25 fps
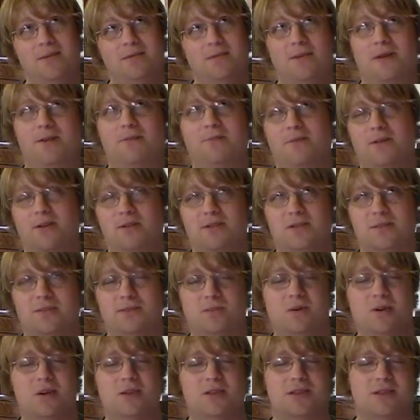my first
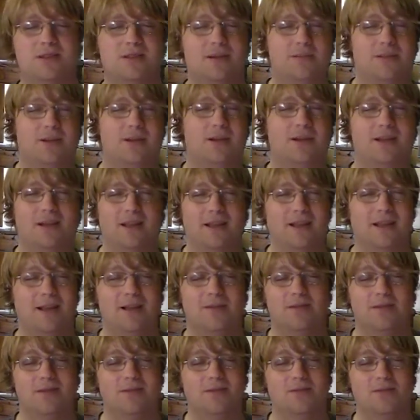impressions. I'm on like
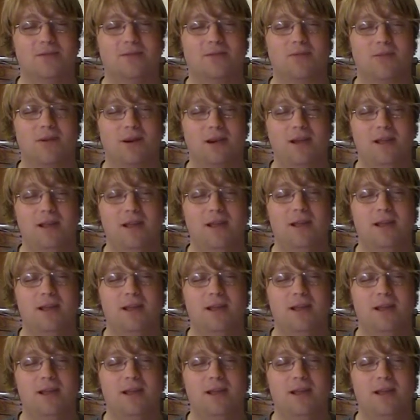episode 3.